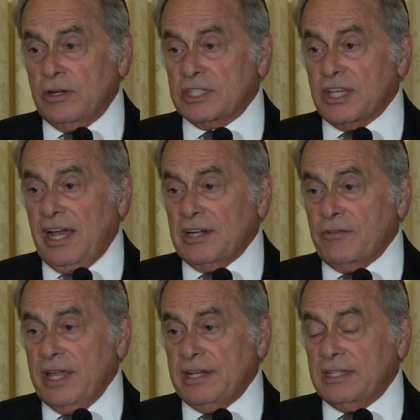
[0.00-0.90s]

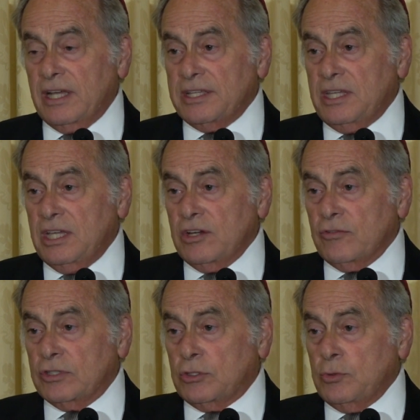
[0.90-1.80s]
exonerated a
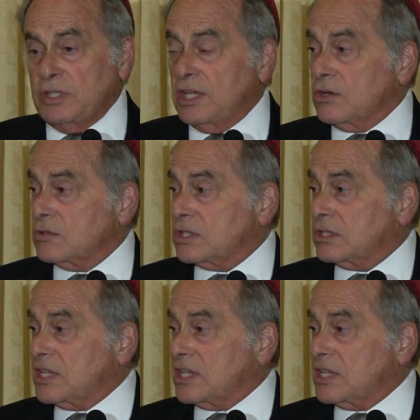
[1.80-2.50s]
year or 2 years